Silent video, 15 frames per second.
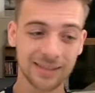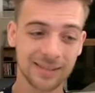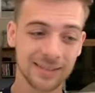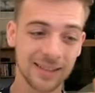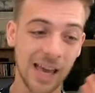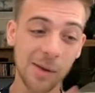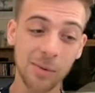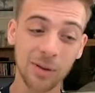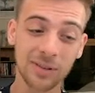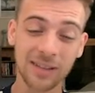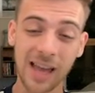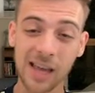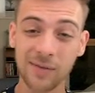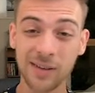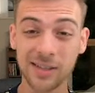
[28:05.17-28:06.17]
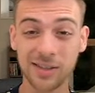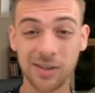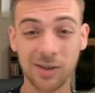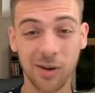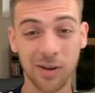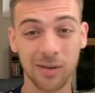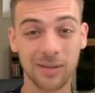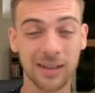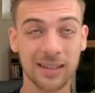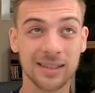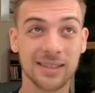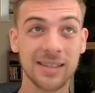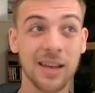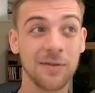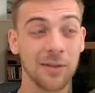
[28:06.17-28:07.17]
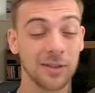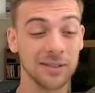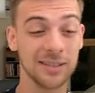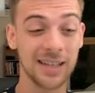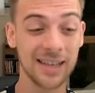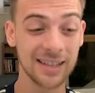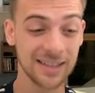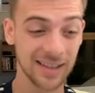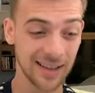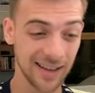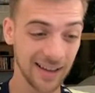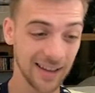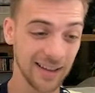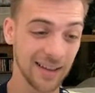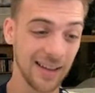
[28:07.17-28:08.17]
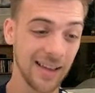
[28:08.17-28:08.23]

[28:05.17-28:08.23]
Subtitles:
Gabriel Davis, you got Stephon Diggs there.